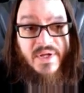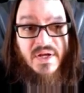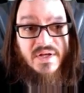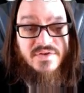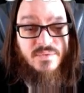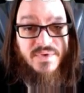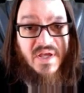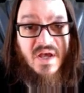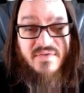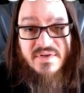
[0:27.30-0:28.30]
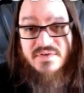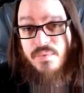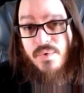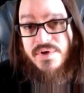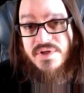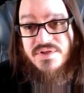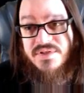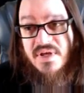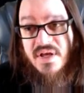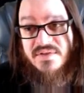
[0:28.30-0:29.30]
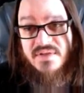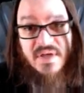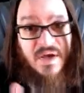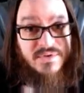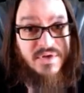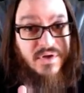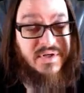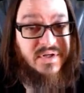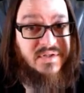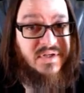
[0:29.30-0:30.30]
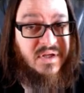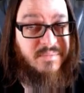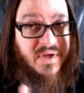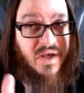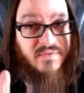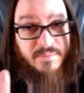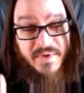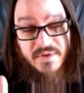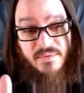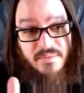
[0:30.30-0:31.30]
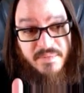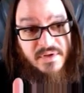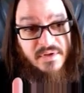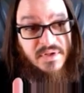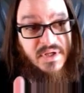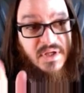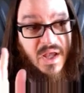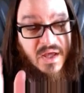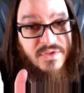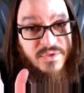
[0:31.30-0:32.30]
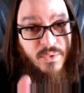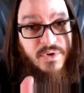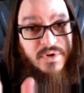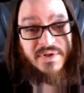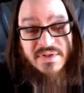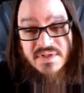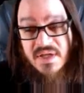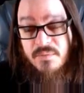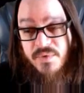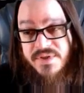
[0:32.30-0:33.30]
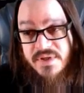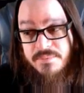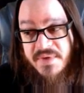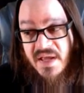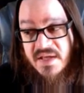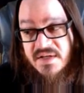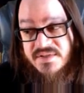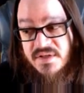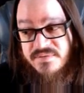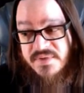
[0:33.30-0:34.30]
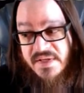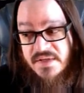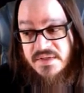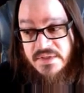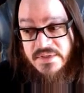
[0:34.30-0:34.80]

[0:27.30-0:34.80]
He doesn't really have any support. He just has the Asgardian team by having Beta Ray Bill and Thor on the team with him and a self-lead.